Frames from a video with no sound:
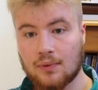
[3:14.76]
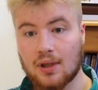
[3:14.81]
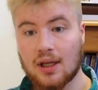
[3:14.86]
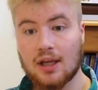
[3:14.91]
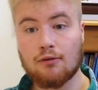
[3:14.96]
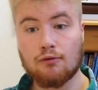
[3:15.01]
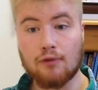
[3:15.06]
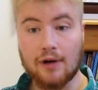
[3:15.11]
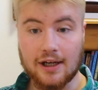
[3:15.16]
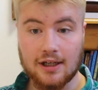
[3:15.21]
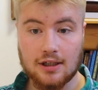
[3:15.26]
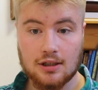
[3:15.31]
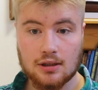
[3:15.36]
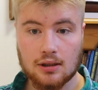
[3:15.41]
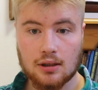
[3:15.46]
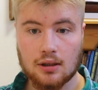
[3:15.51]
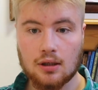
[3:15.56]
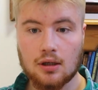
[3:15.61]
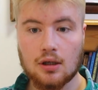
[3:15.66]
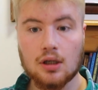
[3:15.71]
It rained
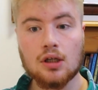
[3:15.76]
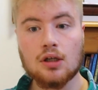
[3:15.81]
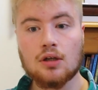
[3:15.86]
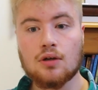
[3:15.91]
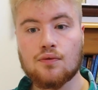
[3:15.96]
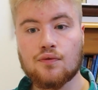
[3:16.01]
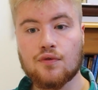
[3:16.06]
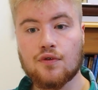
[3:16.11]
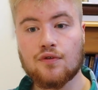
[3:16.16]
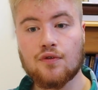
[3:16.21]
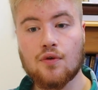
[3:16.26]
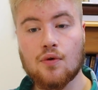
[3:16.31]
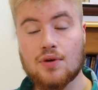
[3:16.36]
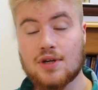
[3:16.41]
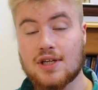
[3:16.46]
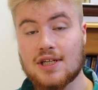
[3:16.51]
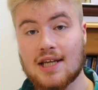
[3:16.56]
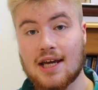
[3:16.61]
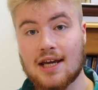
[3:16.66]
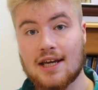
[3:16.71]
for
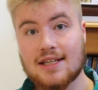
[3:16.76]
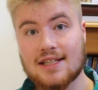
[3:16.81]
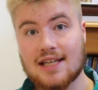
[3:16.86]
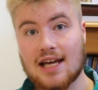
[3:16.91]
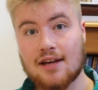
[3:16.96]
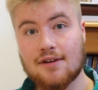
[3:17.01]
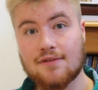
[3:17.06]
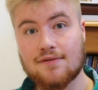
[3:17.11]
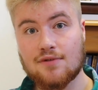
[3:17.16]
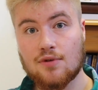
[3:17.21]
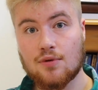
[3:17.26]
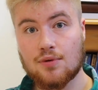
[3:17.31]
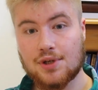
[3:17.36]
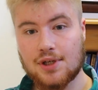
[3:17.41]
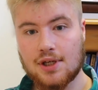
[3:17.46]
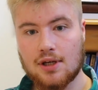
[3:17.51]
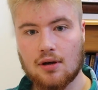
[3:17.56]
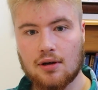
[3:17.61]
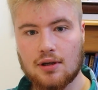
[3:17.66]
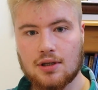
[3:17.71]
40 days and
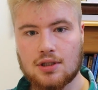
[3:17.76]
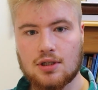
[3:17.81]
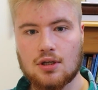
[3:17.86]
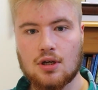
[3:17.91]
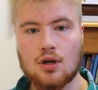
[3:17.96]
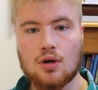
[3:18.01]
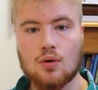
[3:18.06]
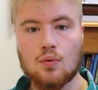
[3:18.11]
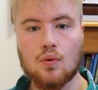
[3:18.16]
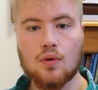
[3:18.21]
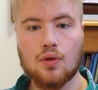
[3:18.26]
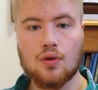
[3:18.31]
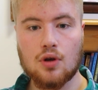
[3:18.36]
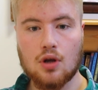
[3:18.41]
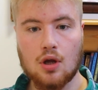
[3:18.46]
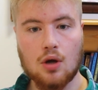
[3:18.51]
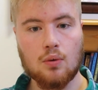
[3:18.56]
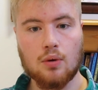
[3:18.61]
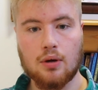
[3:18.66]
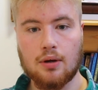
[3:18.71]
40 nights with
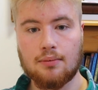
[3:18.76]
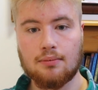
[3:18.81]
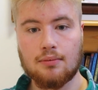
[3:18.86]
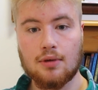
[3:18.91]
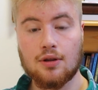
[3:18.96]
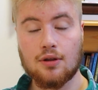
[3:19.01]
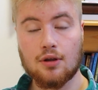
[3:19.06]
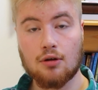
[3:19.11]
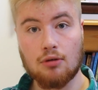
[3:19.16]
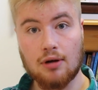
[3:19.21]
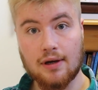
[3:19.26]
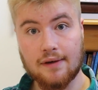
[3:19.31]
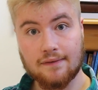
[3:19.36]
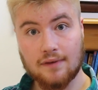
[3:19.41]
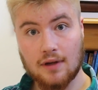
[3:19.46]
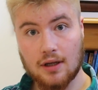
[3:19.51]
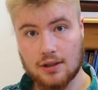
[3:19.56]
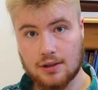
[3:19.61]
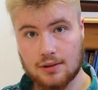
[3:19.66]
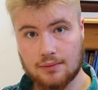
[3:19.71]
Noah and the great
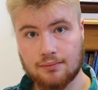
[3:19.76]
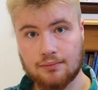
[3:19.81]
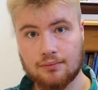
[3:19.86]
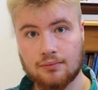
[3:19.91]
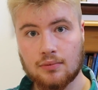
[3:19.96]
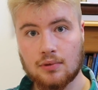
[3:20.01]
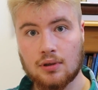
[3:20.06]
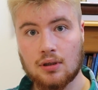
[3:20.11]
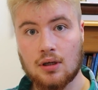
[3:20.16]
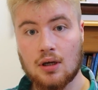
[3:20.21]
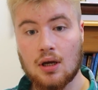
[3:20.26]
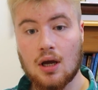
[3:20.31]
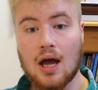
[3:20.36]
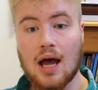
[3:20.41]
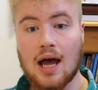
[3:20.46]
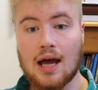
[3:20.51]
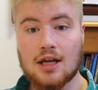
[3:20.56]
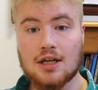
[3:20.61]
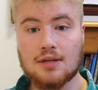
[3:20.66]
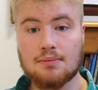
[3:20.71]
flood,
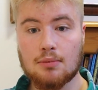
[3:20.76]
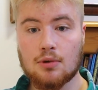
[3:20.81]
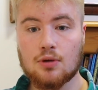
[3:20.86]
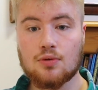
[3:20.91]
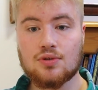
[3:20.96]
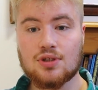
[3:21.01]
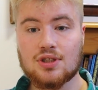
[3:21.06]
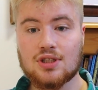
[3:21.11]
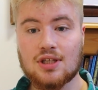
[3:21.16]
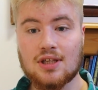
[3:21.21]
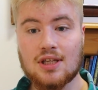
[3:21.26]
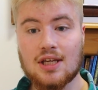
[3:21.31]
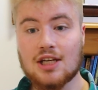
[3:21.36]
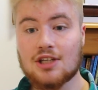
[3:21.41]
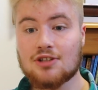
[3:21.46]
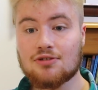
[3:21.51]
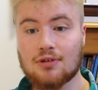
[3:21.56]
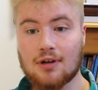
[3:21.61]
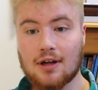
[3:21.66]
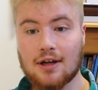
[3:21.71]
and Moses and the
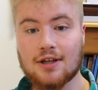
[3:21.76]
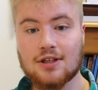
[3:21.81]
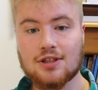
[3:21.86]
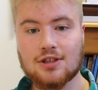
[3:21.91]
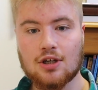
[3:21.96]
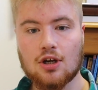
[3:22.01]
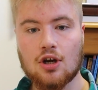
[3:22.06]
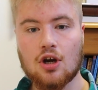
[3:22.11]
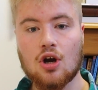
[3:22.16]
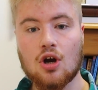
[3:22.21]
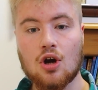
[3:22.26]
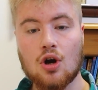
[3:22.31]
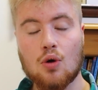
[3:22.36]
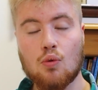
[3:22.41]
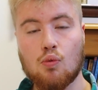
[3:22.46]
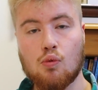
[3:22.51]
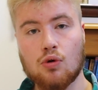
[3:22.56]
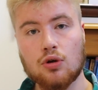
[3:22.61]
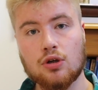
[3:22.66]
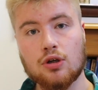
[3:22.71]
Israelites
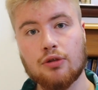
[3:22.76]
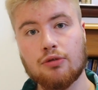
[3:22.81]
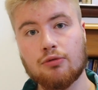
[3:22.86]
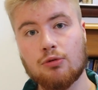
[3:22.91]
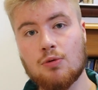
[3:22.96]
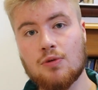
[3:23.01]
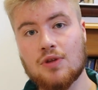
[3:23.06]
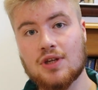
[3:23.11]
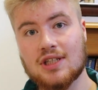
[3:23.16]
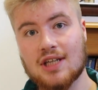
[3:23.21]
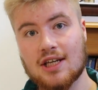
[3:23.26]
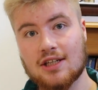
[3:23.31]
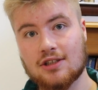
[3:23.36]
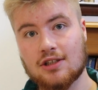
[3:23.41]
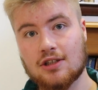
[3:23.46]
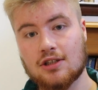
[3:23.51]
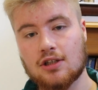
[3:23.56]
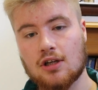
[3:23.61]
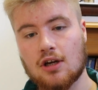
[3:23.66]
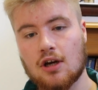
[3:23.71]
wandered through the
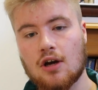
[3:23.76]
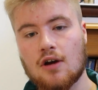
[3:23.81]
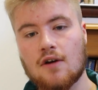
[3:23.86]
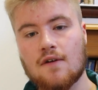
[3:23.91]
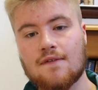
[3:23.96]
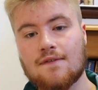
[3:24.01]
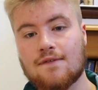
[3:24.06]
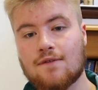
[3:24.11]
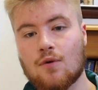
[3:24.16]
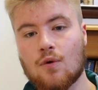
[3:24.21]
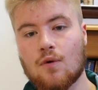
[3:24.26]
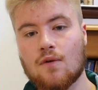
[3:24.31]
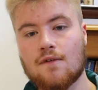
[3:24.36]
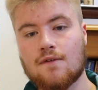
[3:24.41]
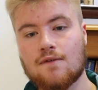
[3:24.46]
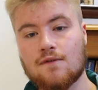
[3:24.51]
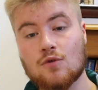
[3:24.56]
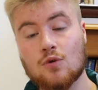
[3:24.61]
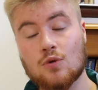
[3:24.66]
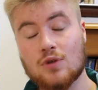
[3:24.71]
desert for
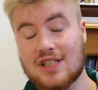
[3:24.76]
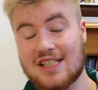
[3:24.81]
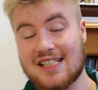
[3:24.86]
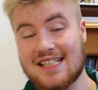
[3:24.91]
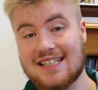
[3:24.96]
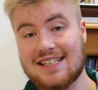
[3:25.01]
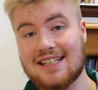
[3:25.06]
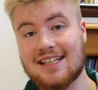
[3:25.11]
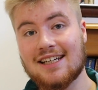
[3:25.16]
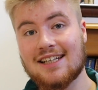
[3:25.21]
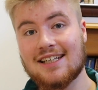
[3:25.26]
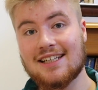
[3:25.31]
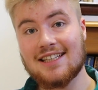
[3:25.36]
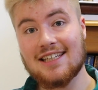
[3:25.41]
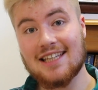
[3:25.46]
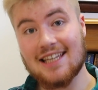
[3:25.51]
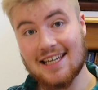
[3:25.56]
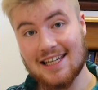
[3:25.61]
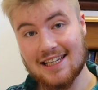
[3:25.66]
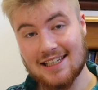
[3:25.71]
40
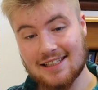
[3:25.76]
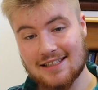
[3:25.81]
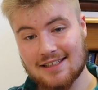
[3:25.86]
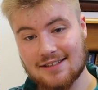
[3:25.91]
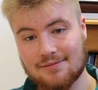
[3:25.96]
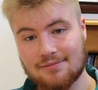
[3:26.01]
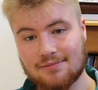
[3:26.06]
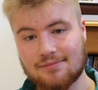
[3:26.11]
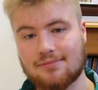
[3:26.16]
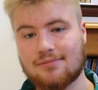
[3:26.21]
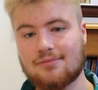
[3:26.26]
years.